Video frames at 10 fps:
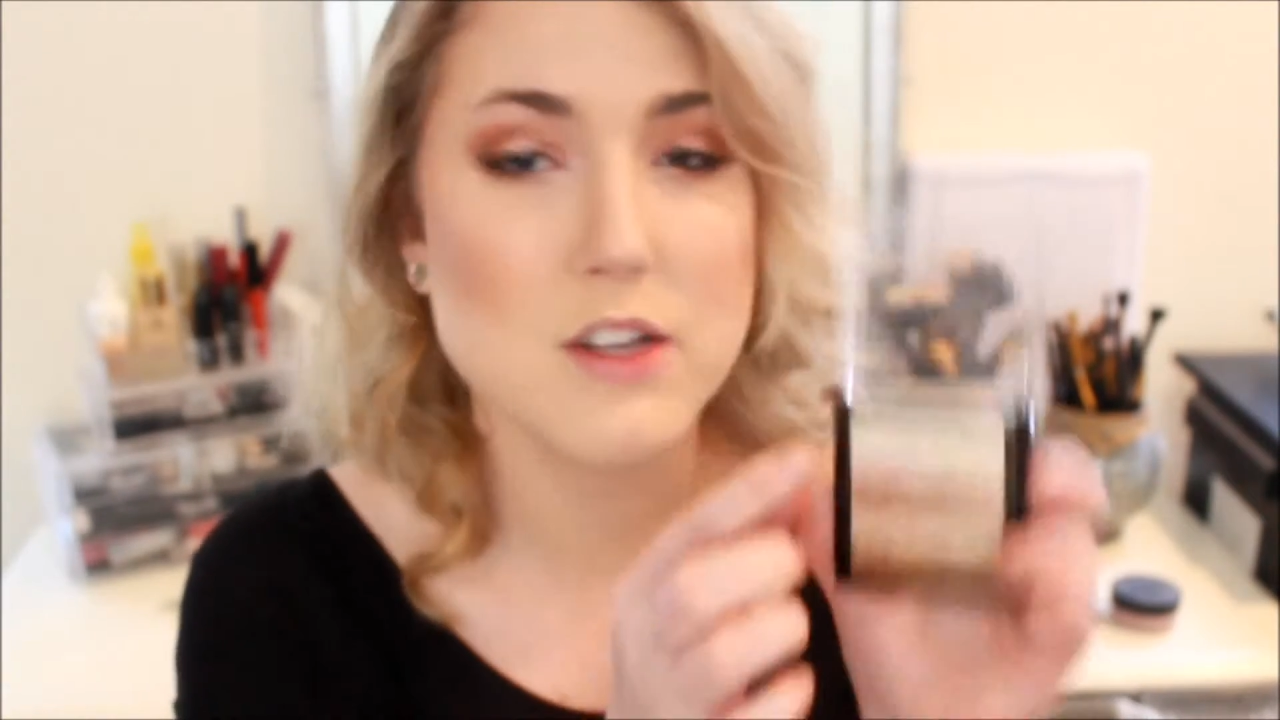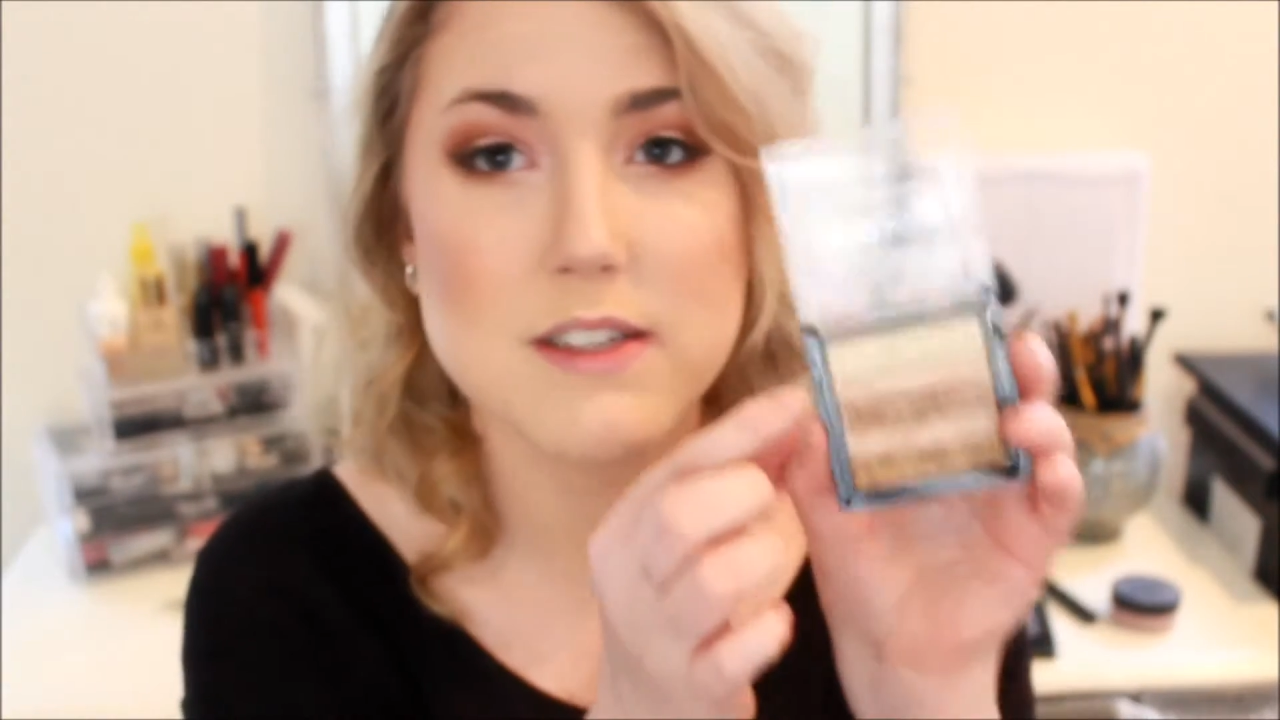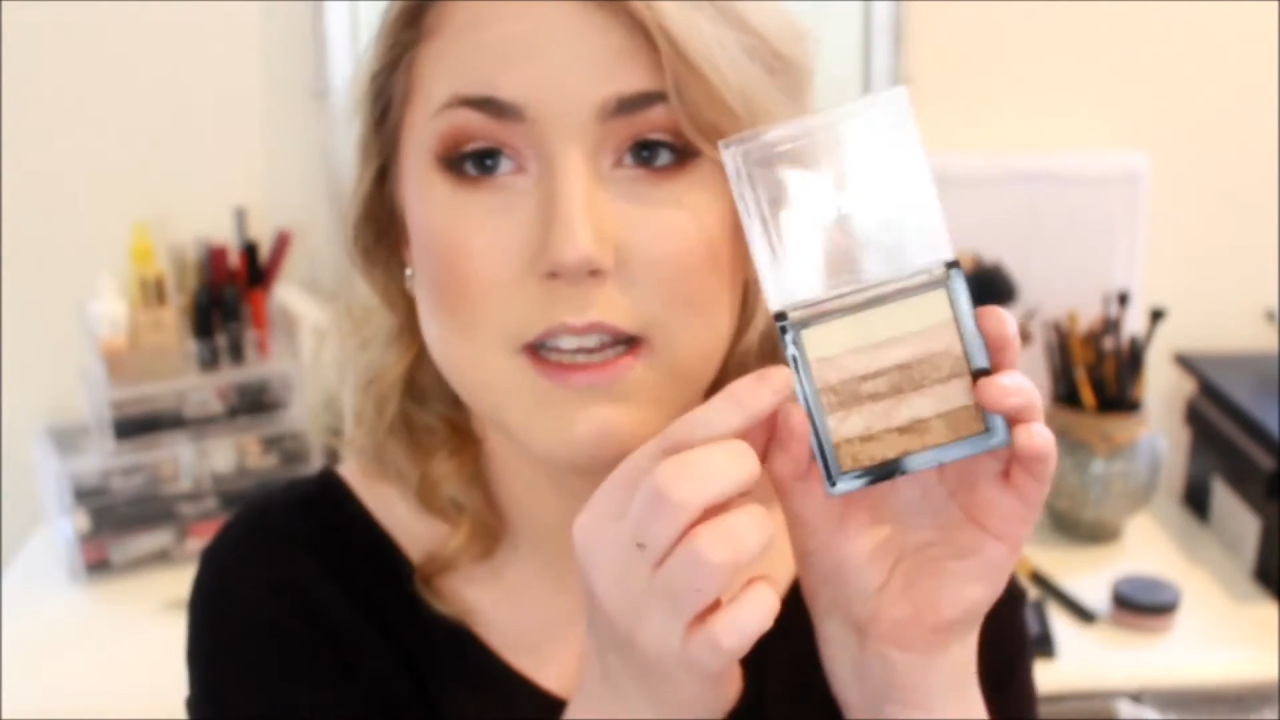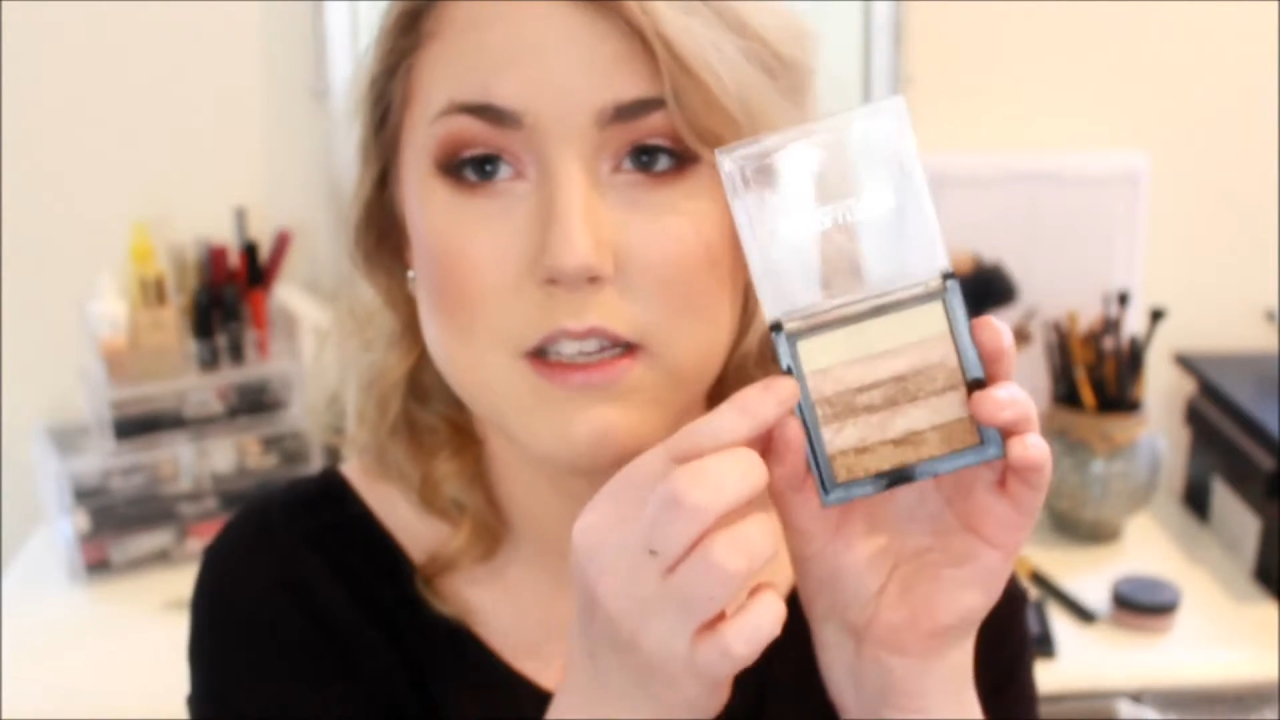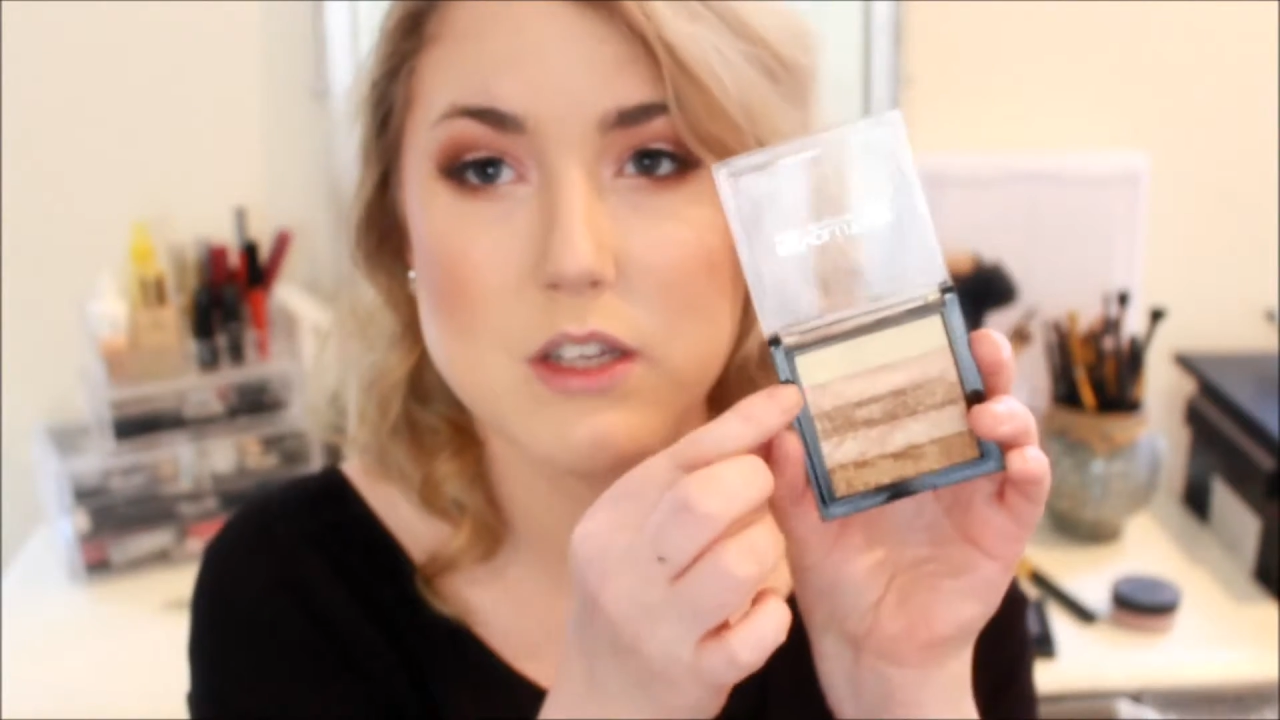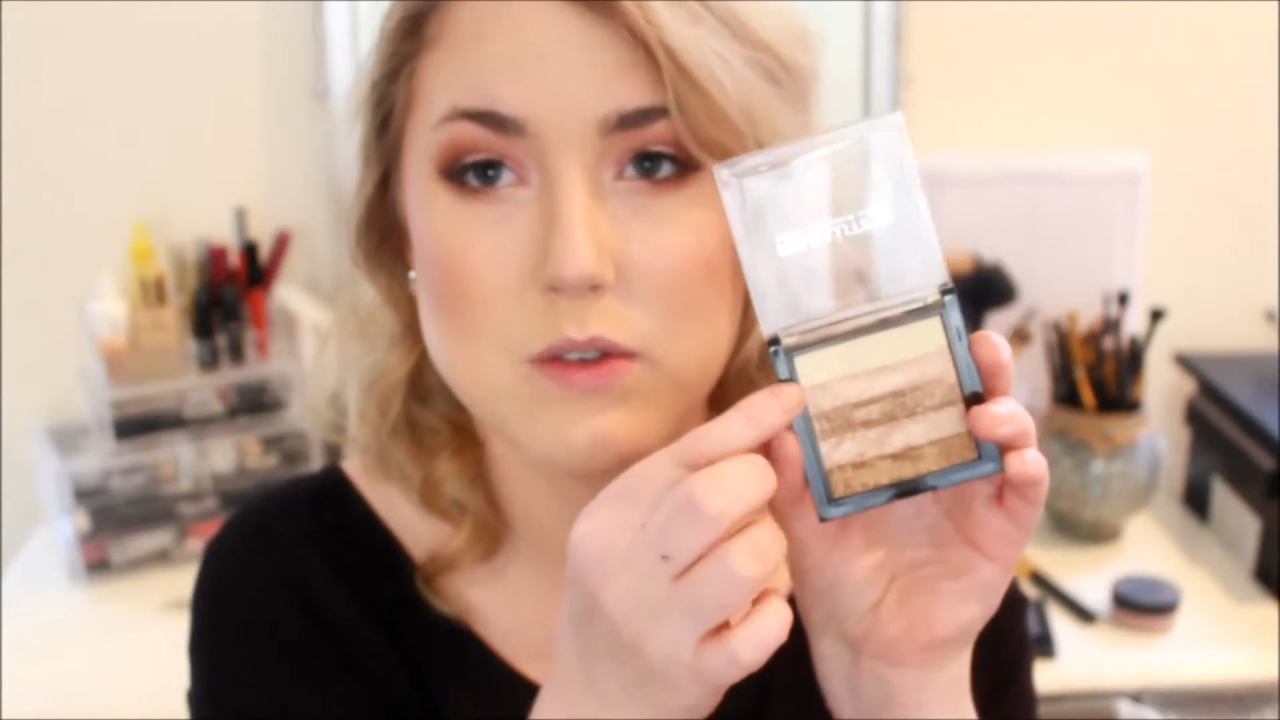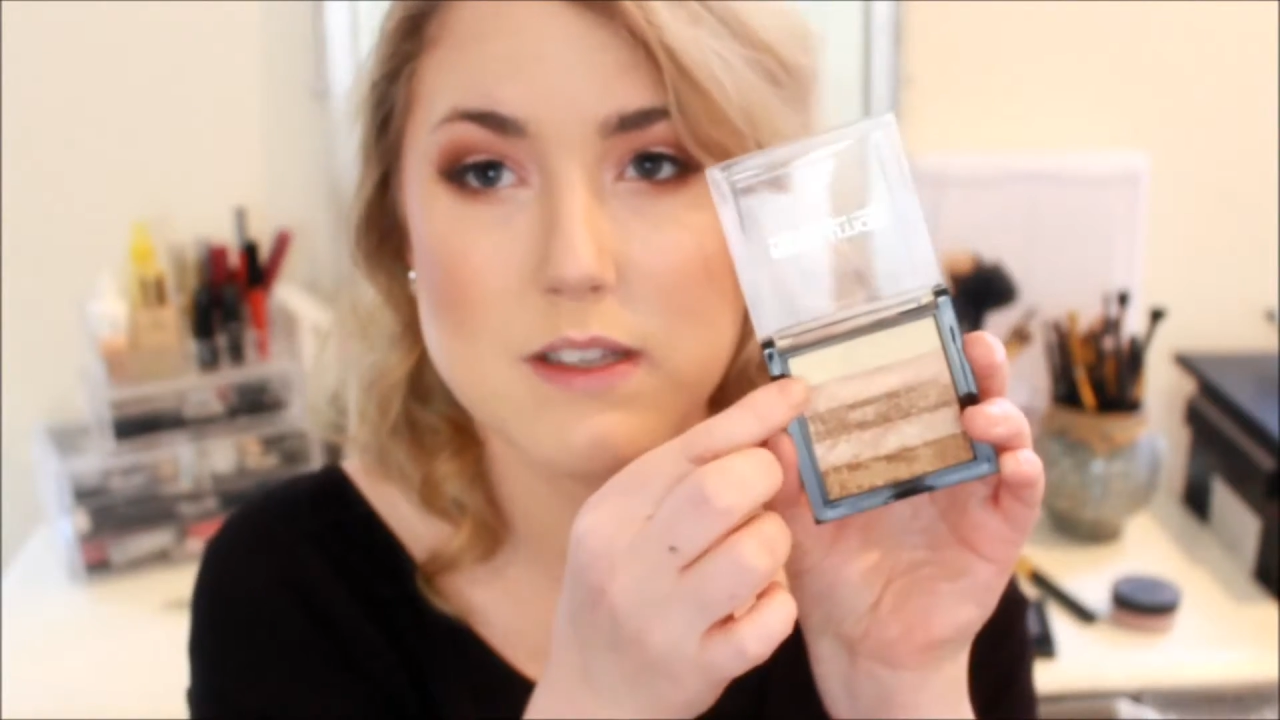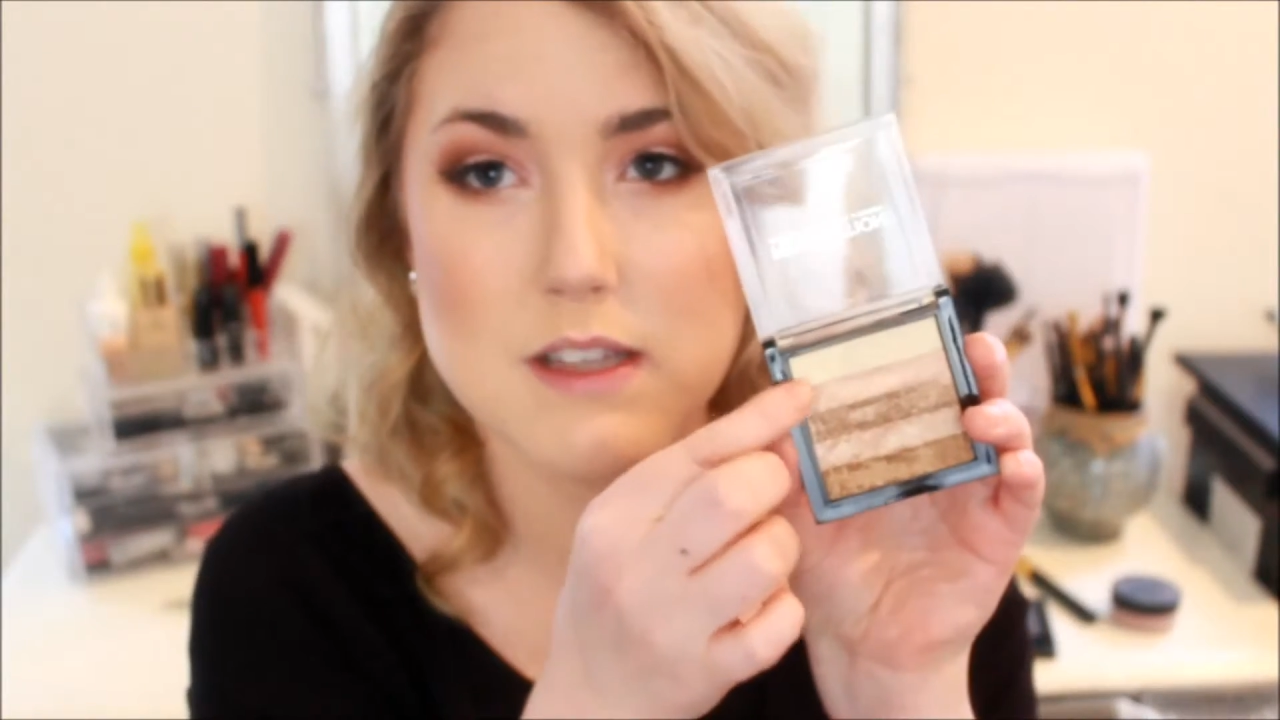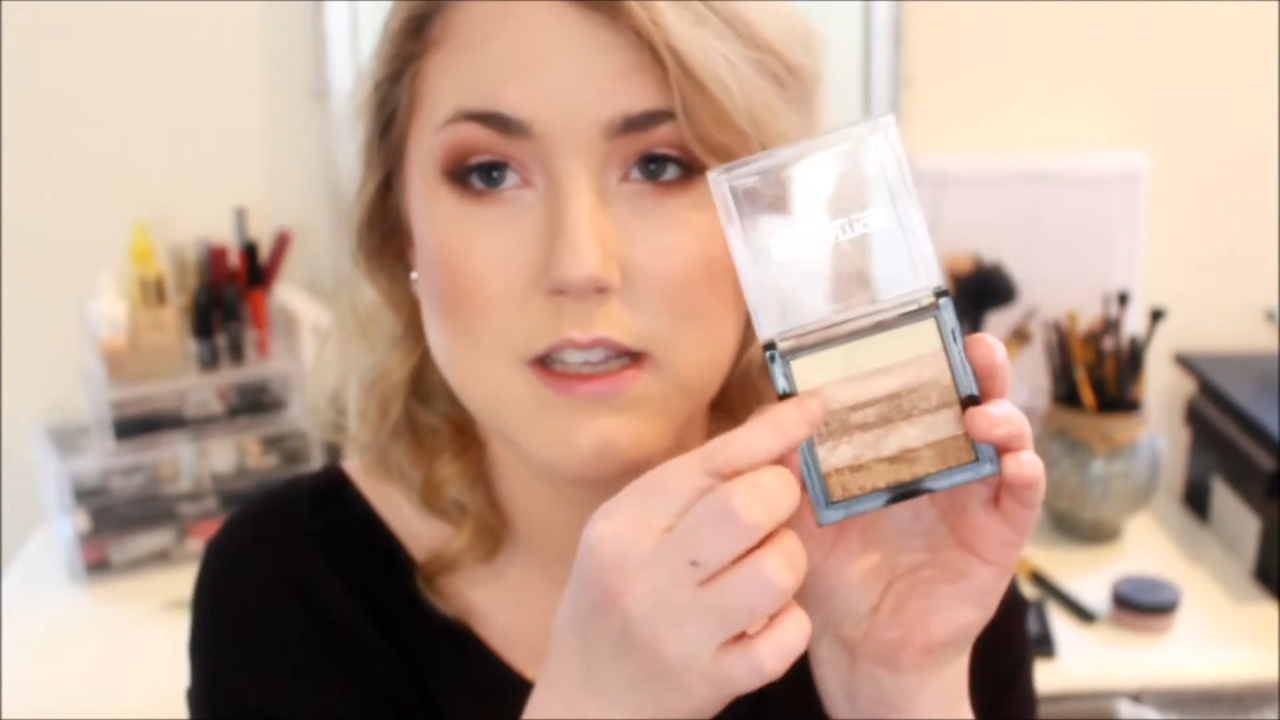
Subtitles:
just like to use